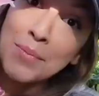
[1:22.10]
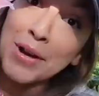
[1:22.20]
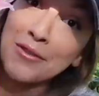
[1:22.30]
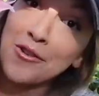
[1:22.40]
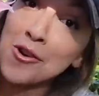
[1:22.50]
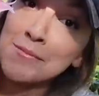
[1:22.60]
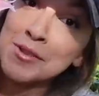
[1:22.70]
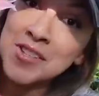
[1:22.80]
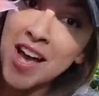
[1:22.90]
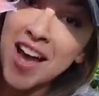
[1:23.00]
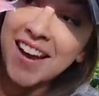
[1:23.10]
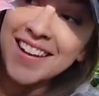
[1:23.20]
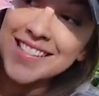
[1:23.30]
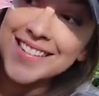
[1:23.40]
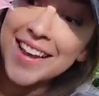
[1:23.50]
But form aside,
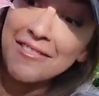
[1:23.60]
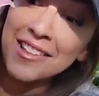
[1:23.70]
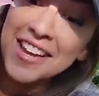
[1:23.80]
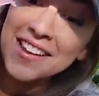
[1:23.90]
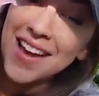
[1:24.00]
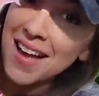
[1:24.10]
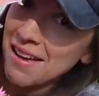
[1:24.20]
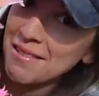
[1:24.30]
it's definitely a dahlia